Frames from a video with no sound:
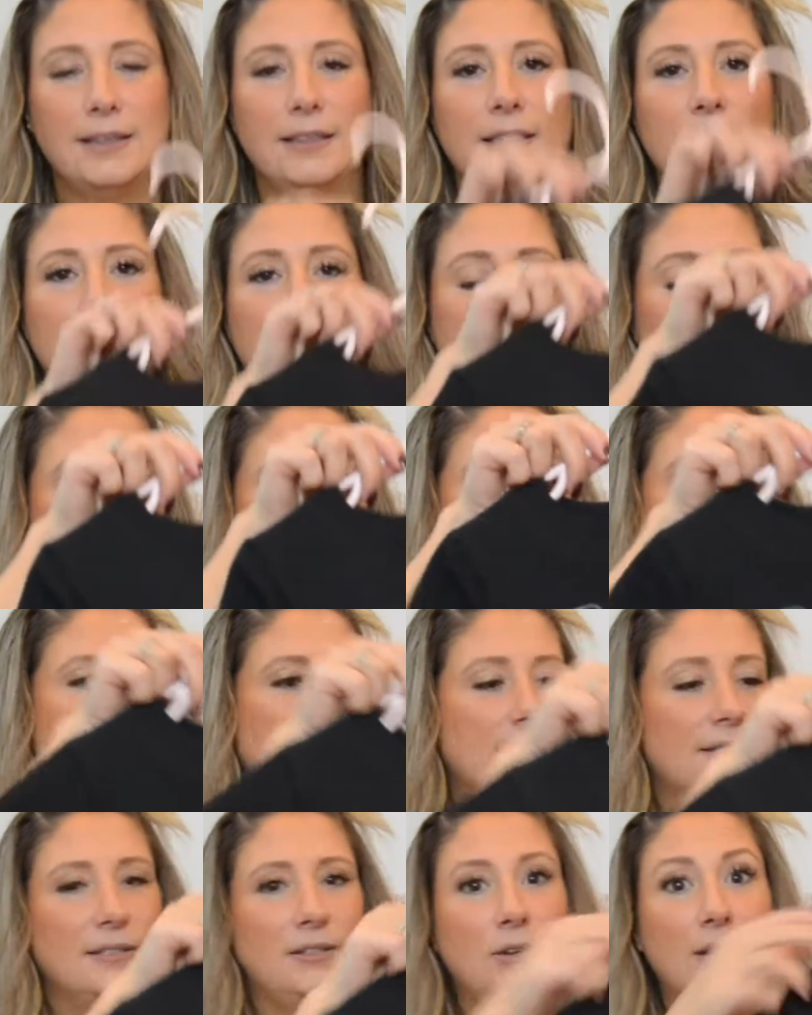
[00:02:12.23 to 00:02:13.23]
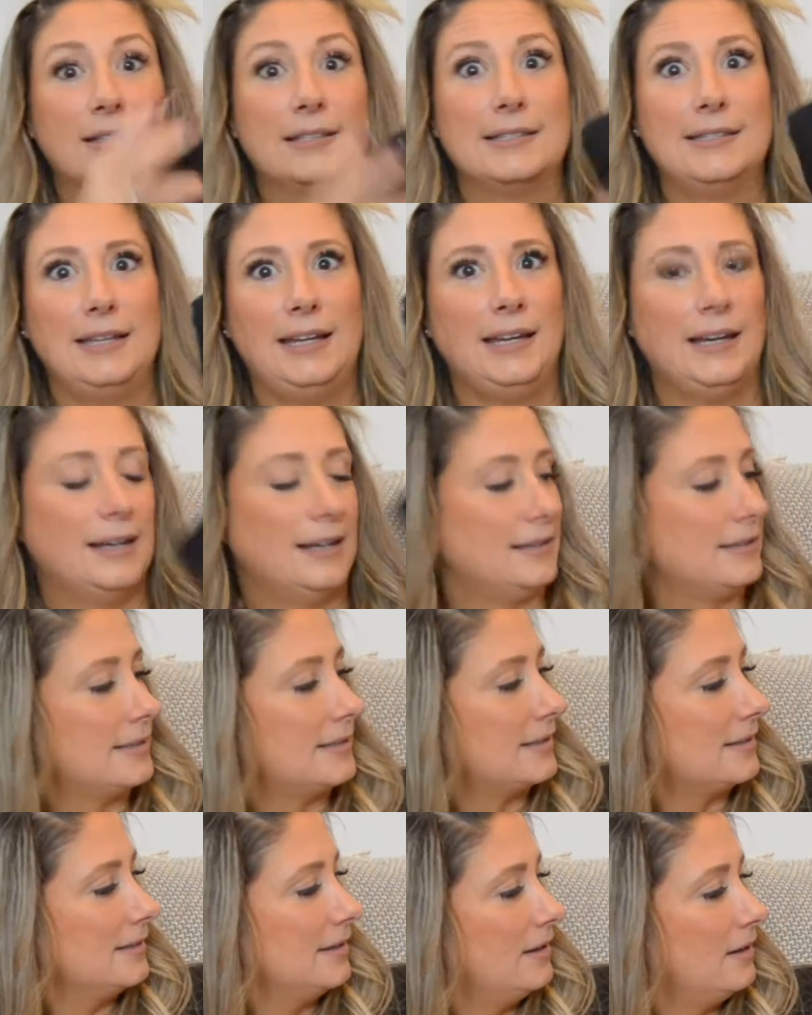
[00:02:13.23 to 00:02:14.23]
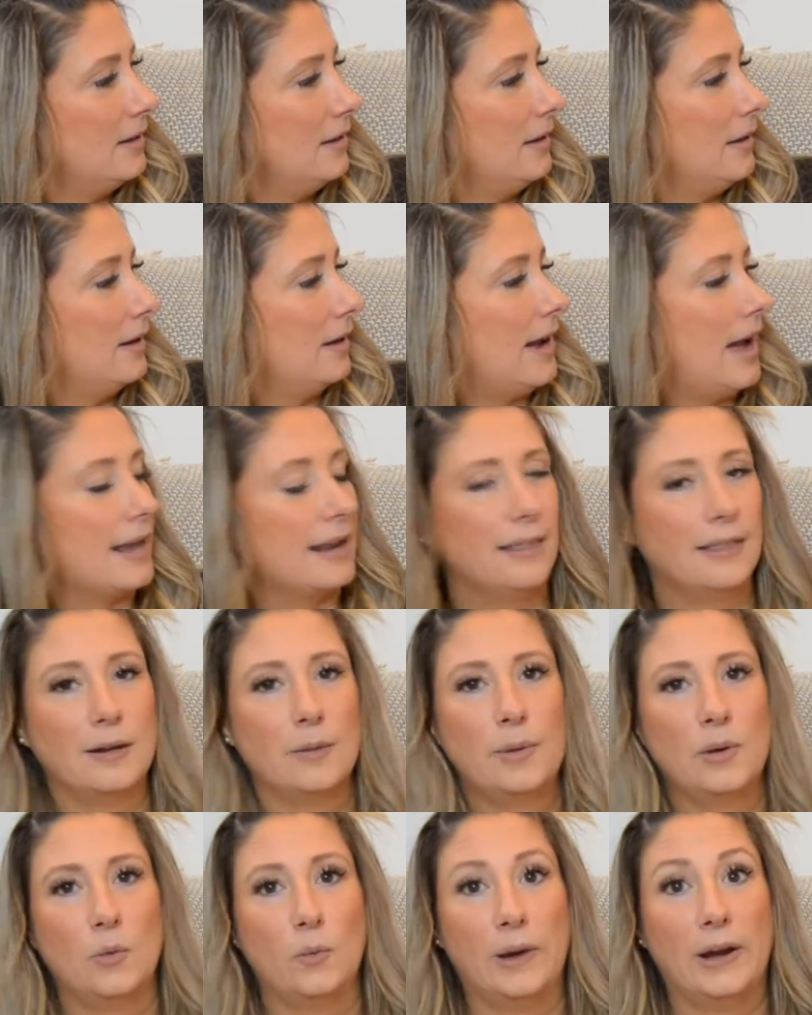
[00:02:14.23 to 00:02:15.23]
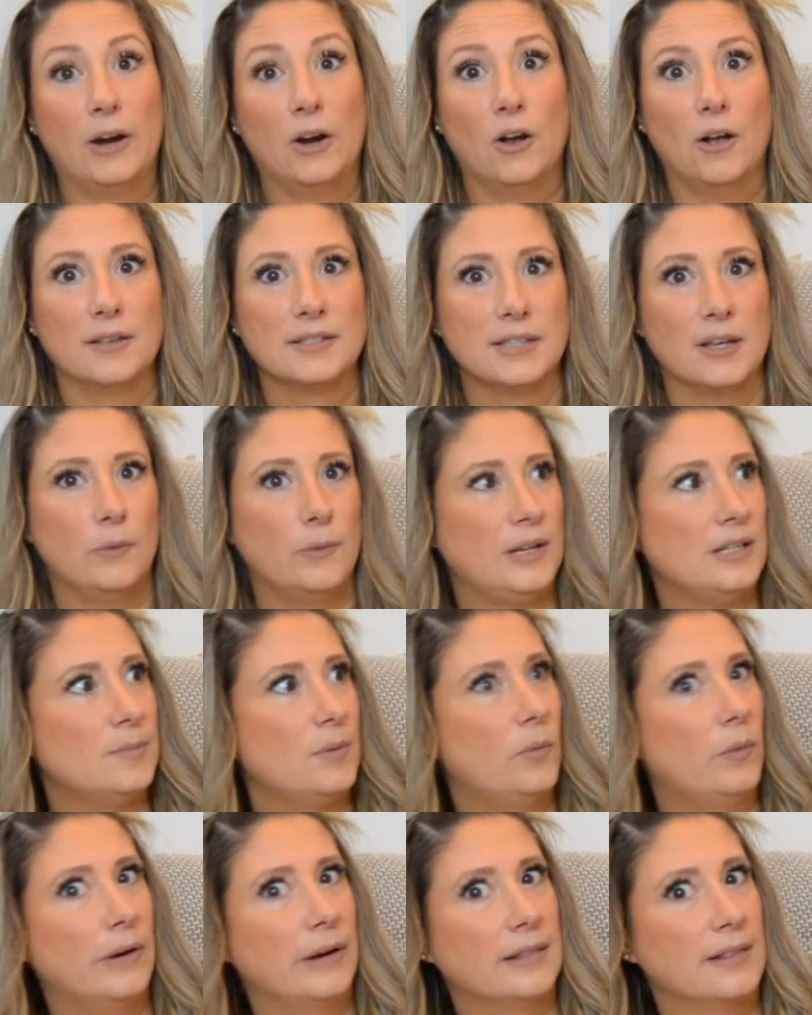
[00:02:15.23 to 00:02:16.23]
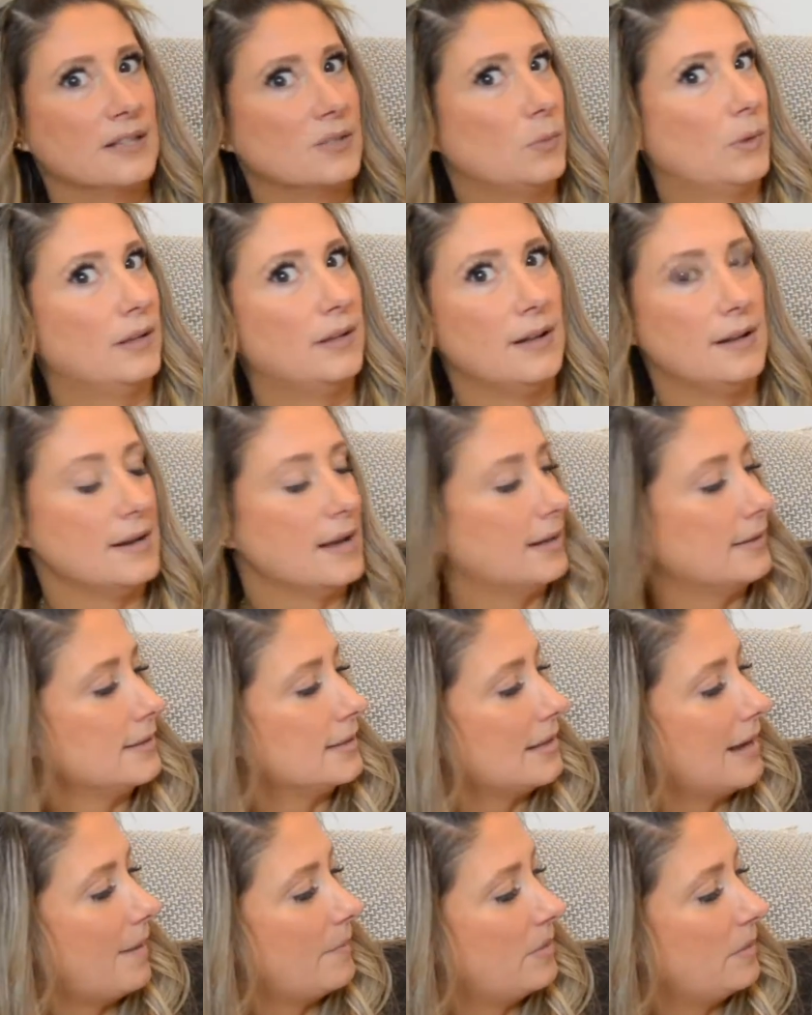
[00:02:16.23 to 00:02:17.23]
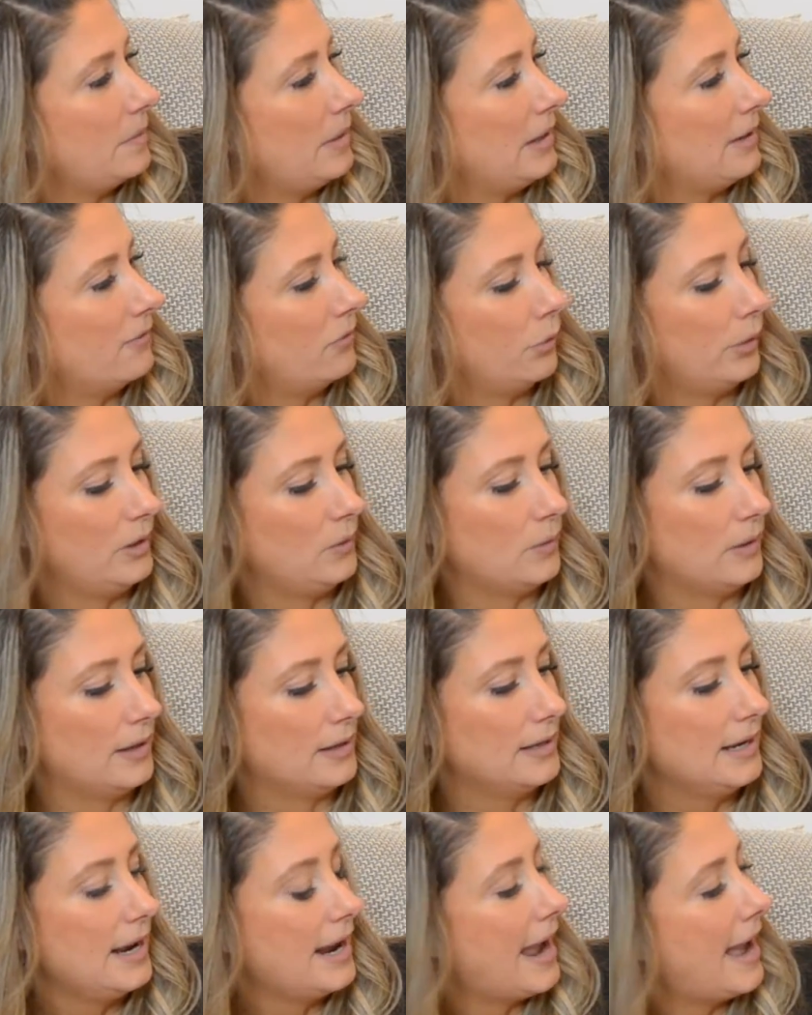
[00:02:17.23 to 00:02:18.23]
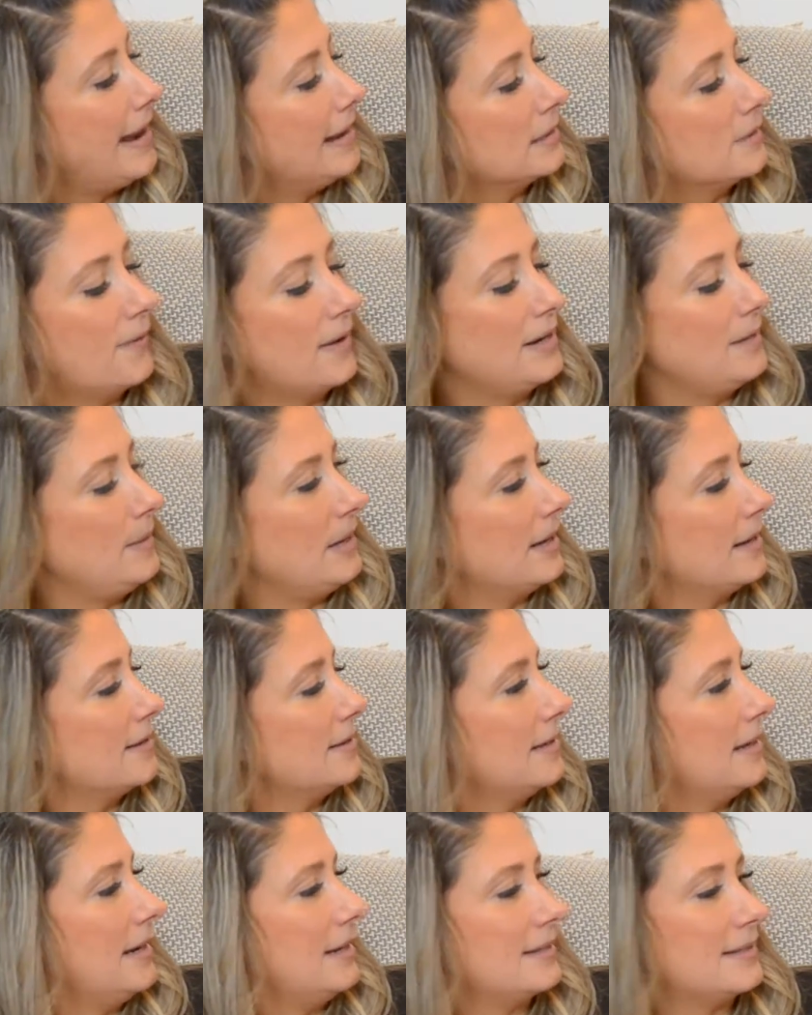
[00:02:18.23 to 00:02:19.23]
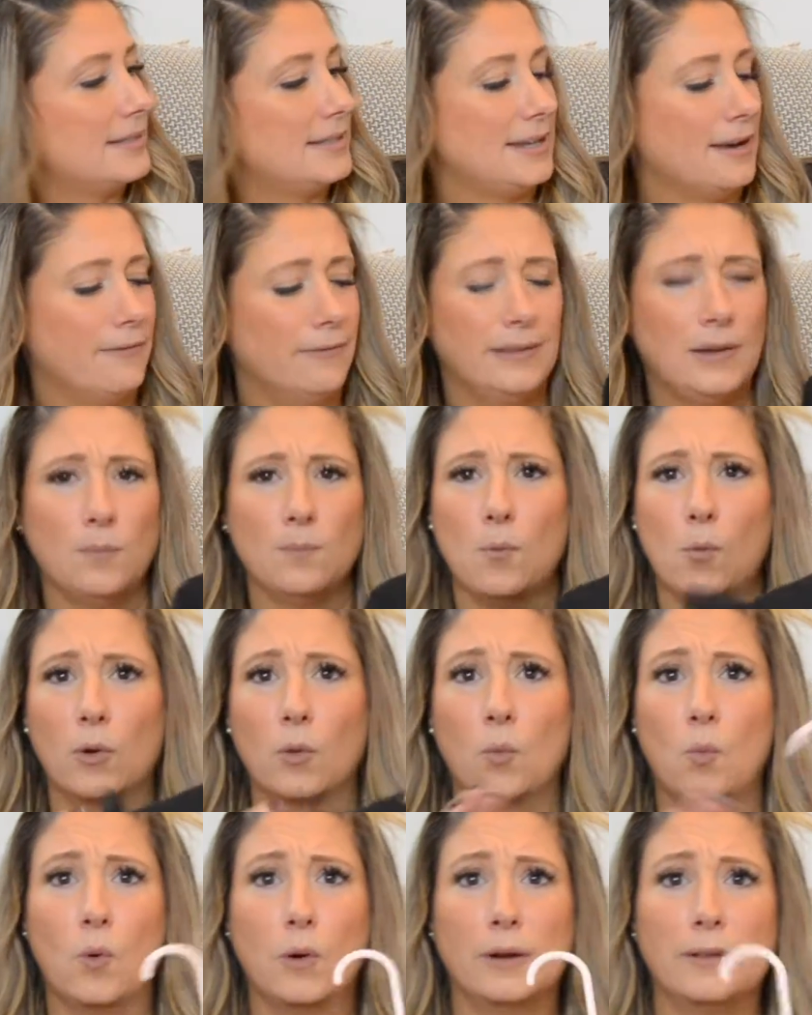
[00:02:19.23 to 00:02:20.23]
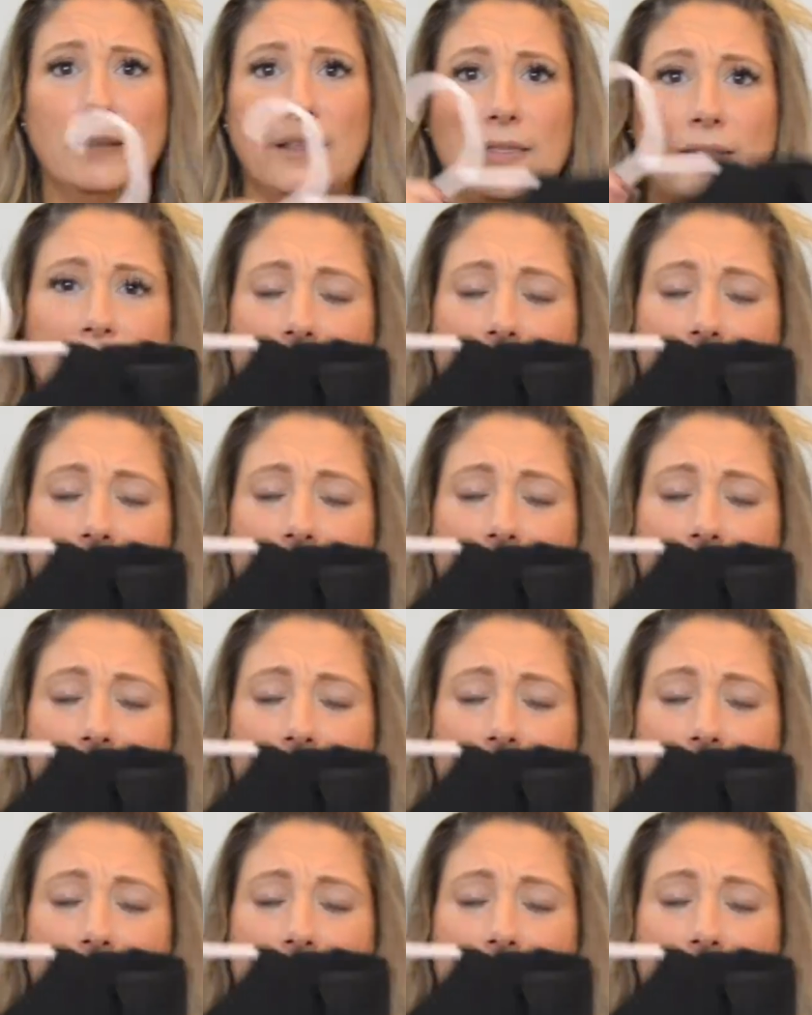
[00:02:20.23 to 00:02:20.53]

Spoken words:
this one is, you can see it's gotten a little bit of wear also. He's been wearing this one nonstop, the Pink Floyd one. And it's funny because it's definitely more worn than the